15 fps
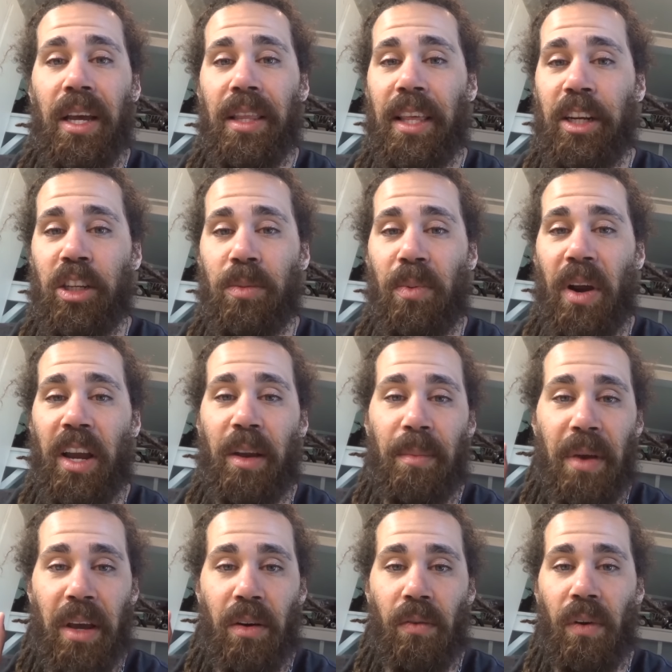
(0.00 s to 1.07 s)
They just break
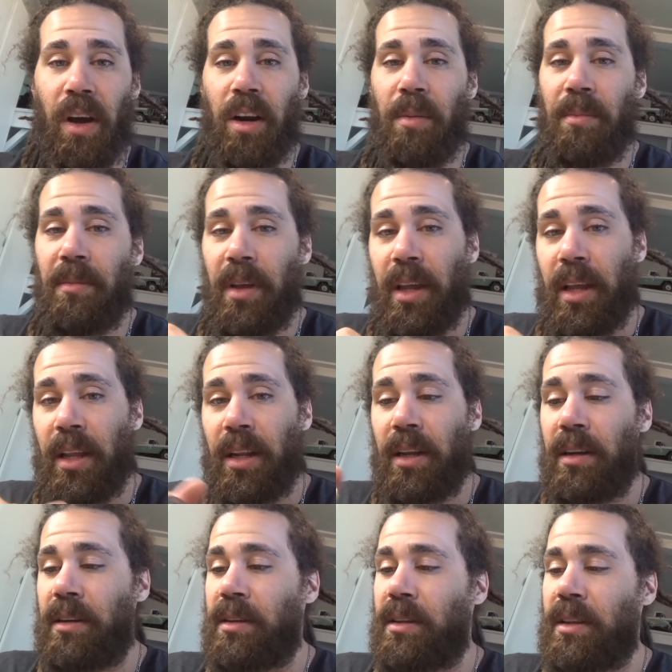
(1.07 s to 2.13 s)
them in and run them,
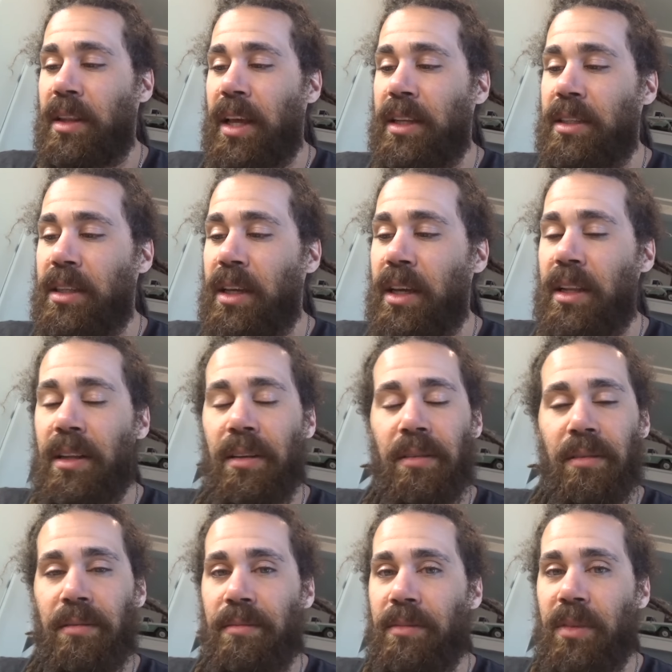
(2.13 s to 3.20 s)
and that's it.
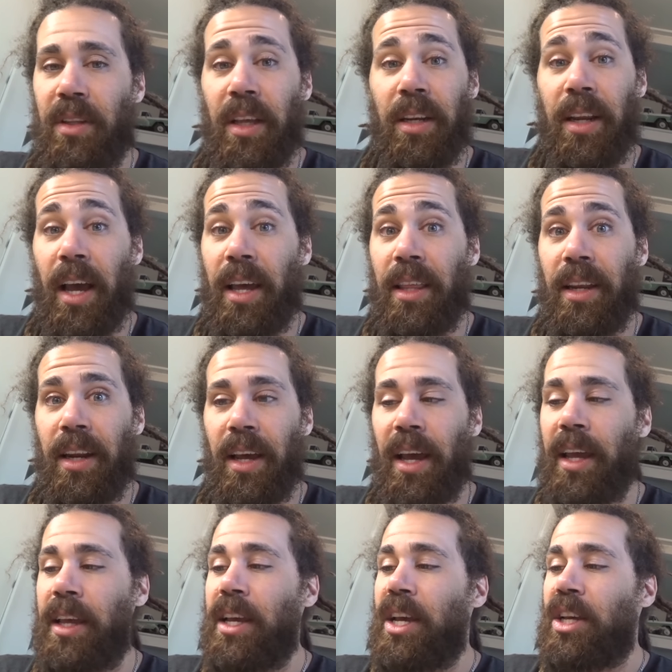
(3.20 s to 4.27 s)
They die, they
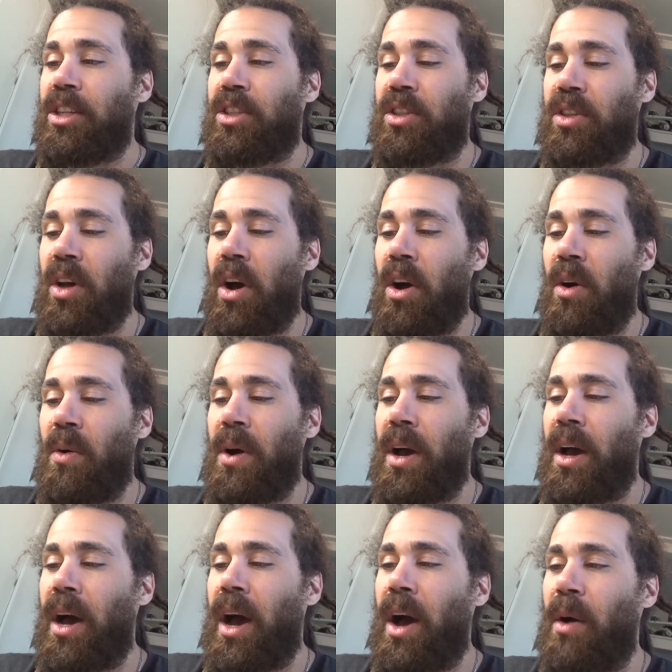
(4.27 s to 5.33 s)
die. So
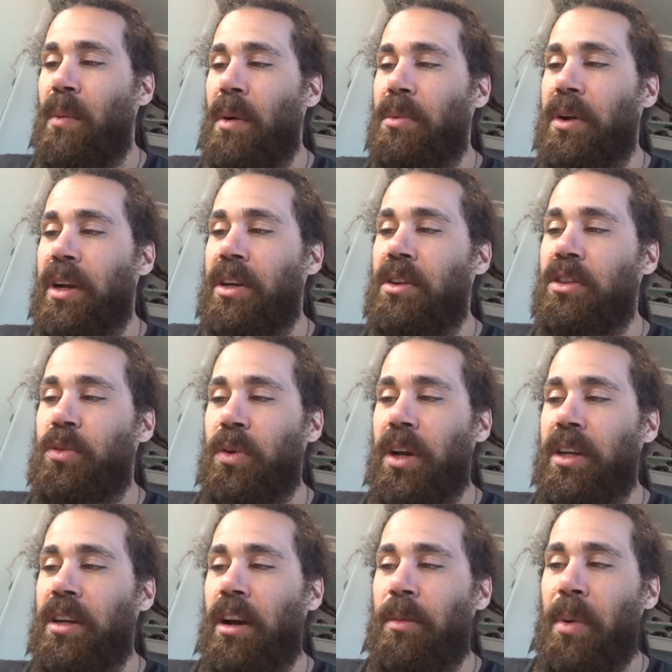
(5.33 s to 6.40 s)
what we're going to do is we're
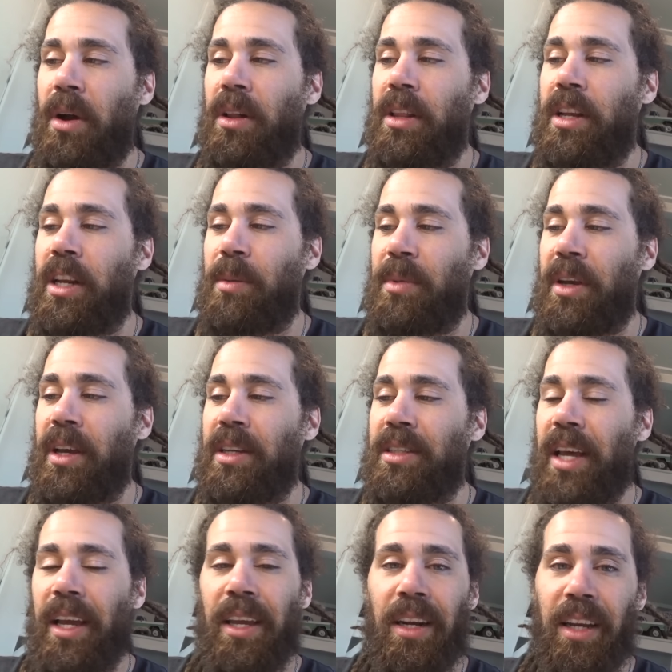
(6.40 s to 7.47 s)
going to talk about cleaning, because
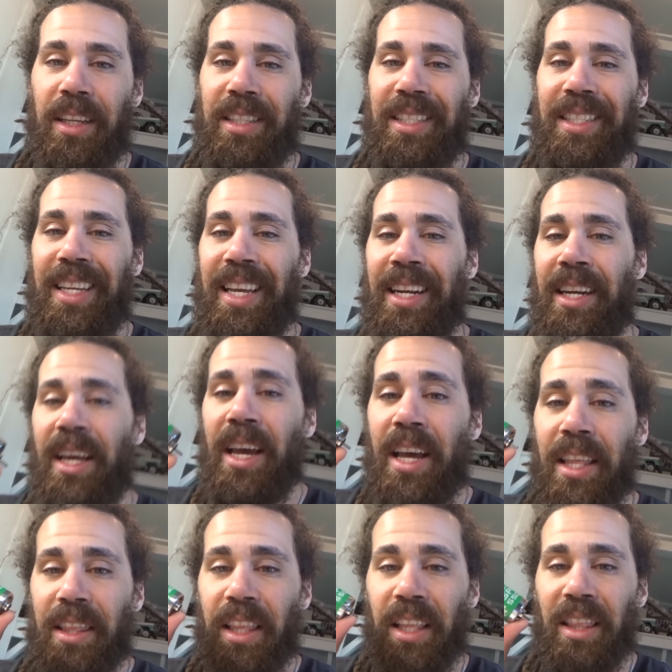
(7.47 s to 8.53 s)
that can extend
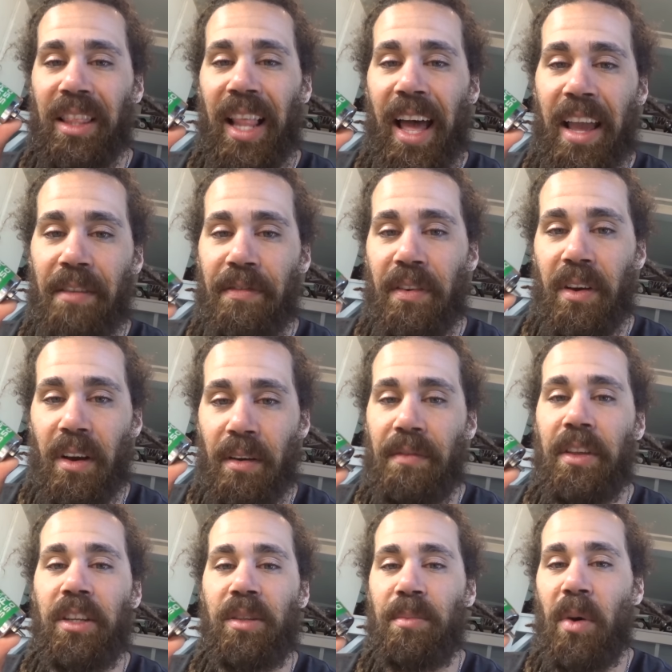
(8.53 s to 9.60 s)
the life of
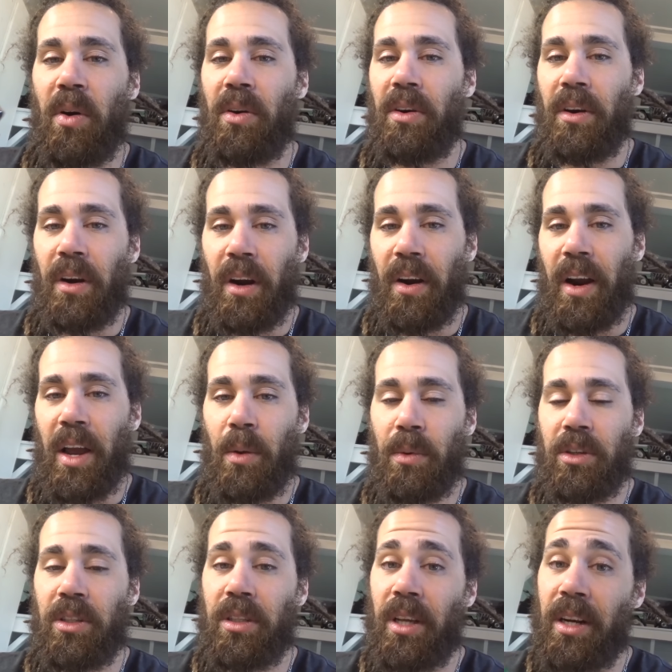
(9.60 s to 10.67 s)
this motor, all right,
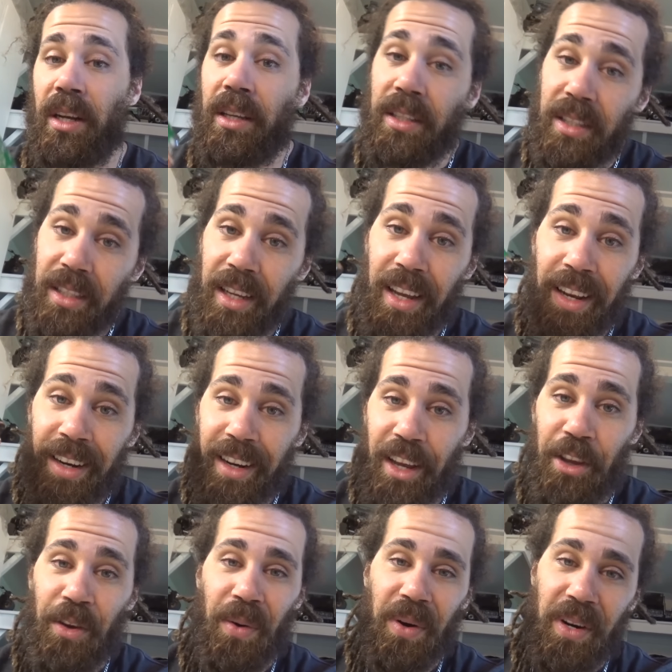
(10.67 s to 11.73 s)
which is going to extend
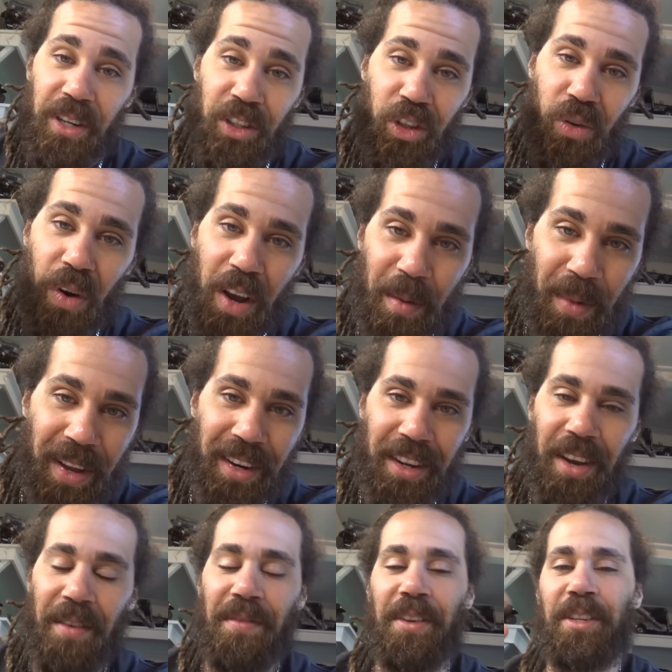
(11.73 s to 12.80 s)
your enjoyment
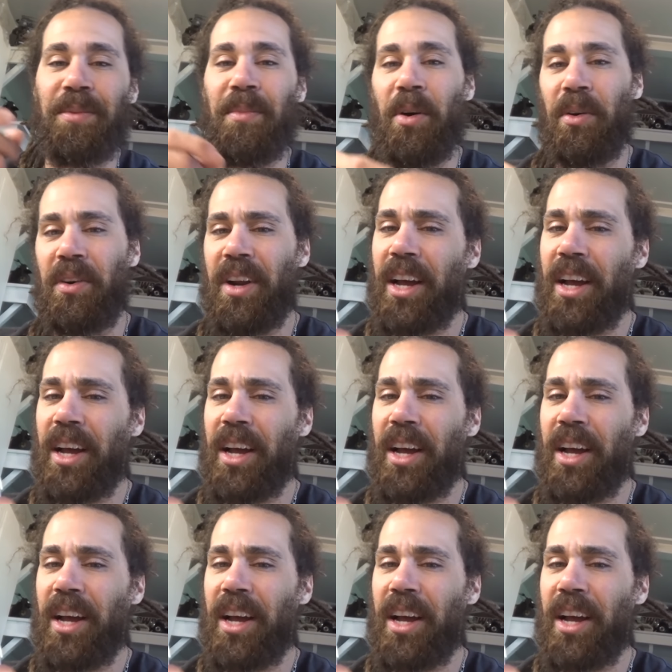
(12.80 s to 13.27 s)
of this motor.